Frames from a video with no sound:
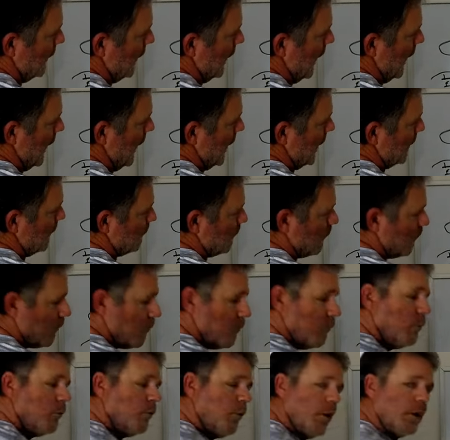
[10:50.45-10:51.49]
and
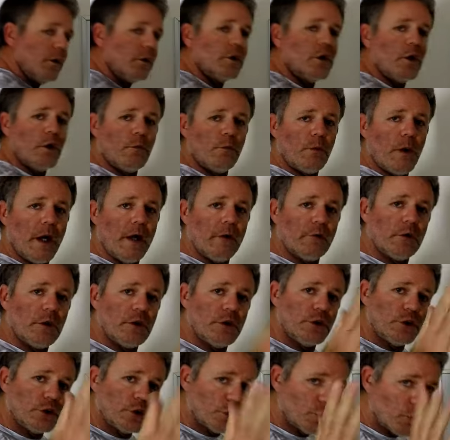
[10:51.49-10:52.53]
work
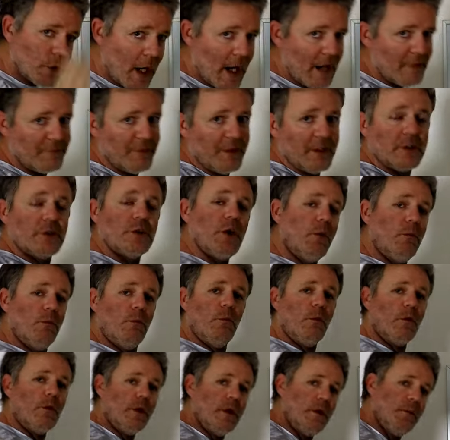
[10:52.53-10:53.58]
around traffic. Don't
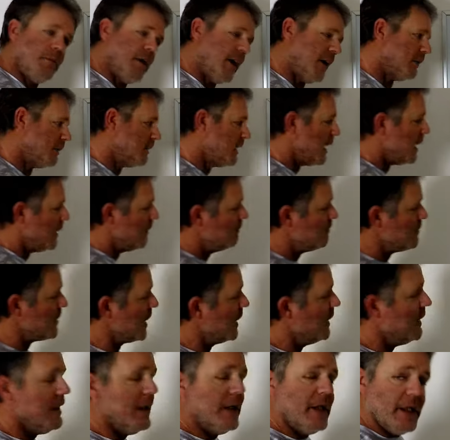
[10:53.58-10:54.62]
worry about that.
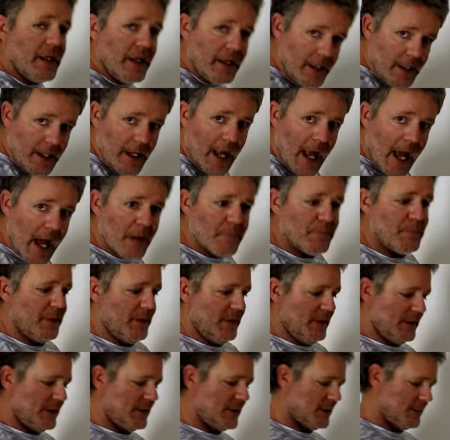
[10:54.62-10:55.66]
It
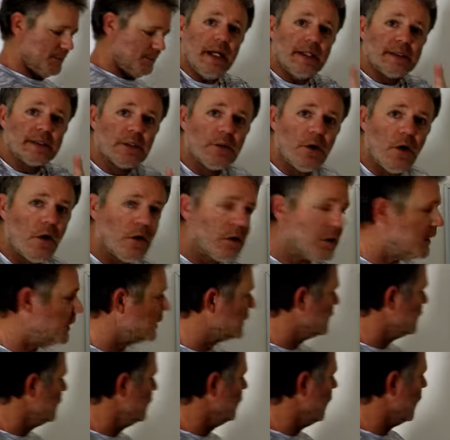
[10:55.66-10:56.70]
happens. As long
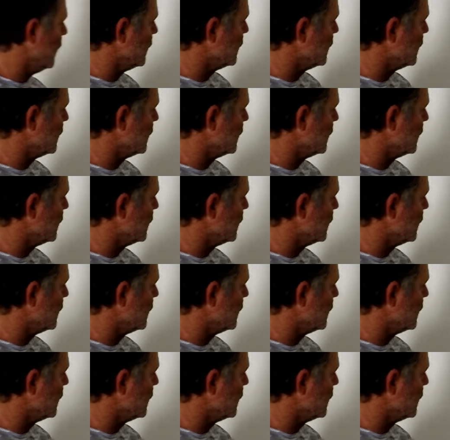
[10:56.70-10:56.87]
as you are